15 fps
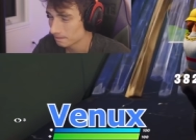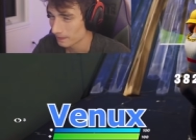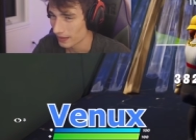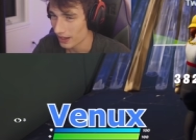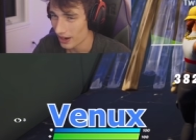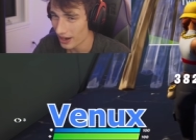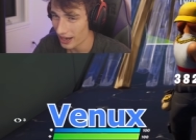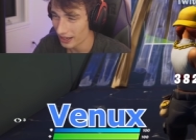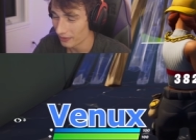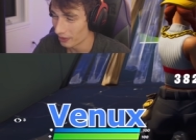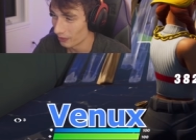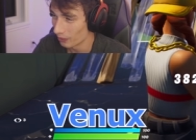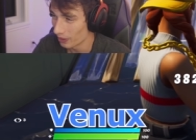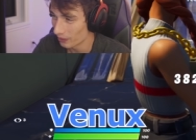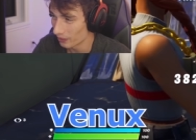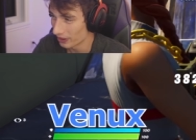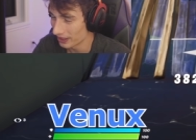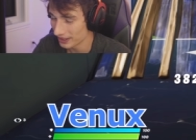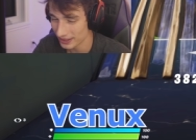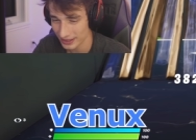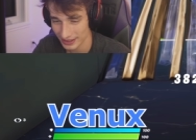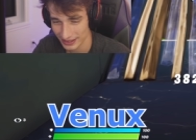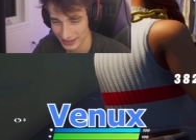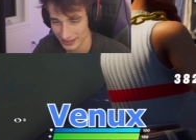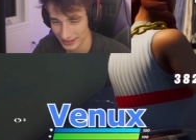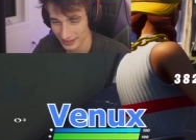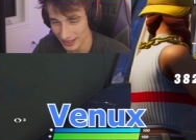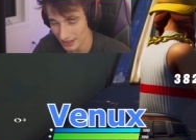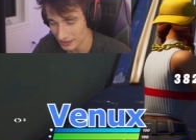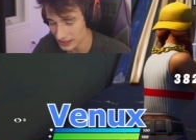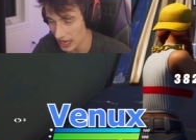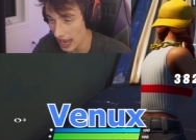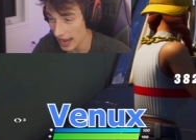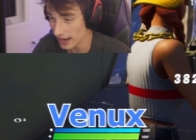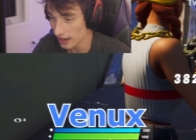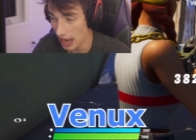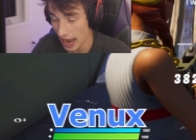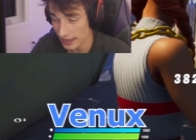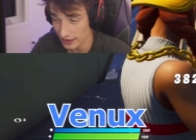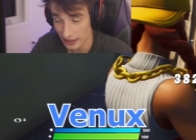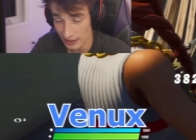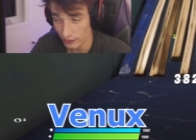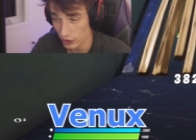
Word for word: All right. Well, I like one, the one. honesty. I, I didn't even